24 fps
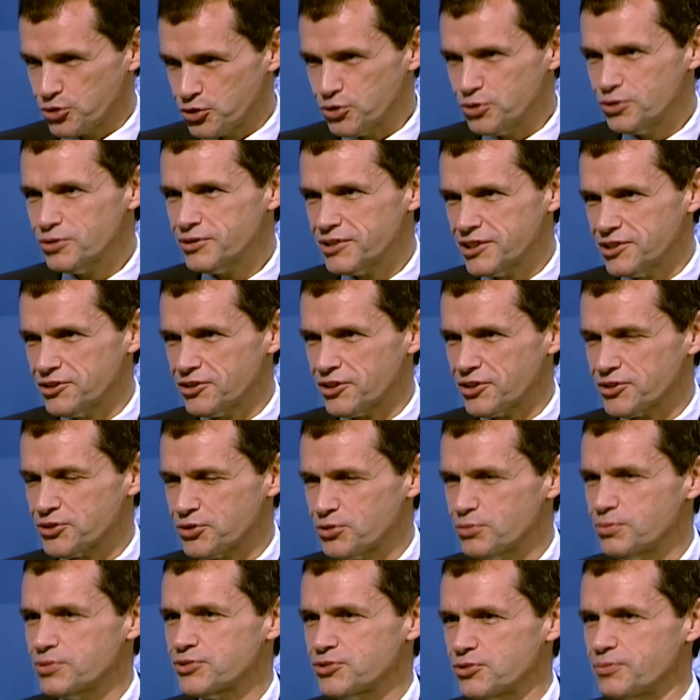do in order
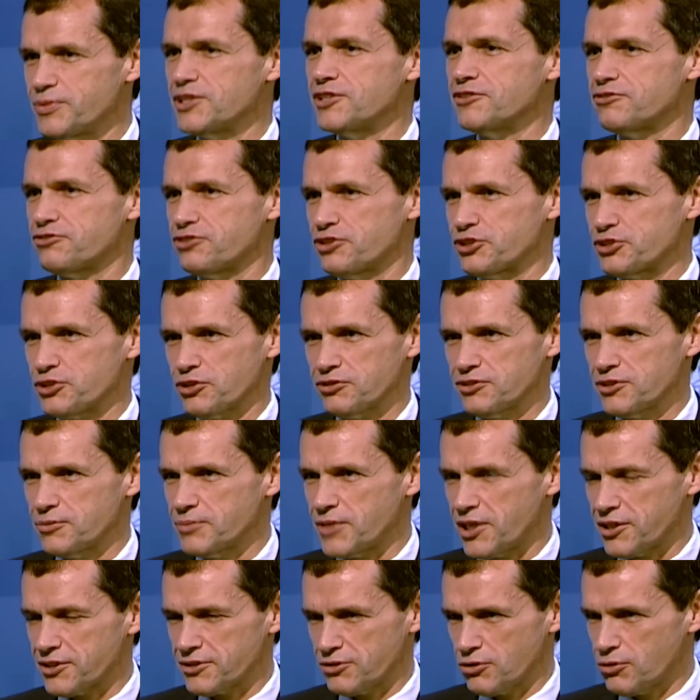to, to be the first on the
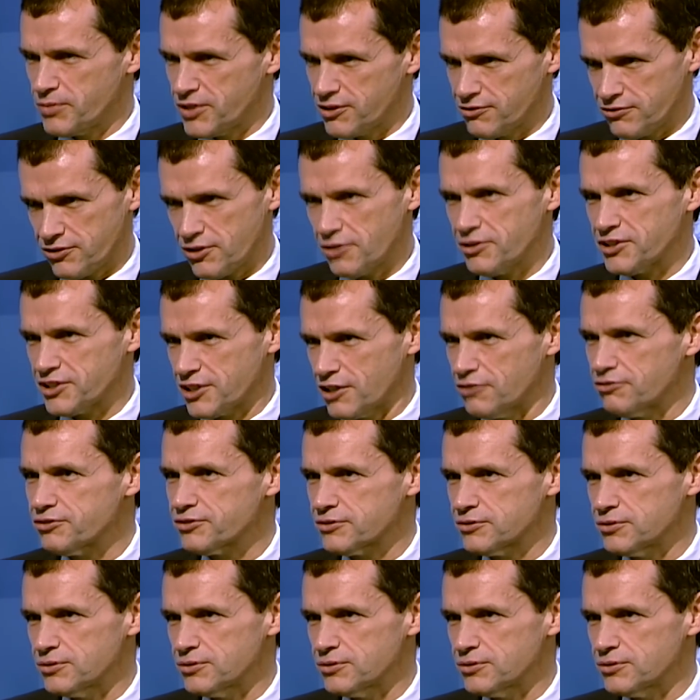market. It will be very tough